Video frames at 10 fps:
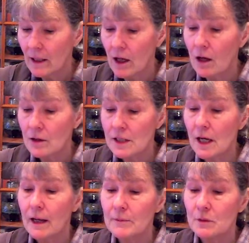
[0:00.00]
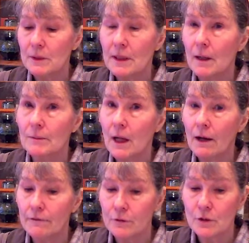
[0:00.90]
long time to become
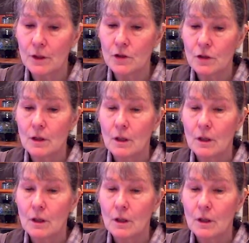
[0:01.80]
not foolish,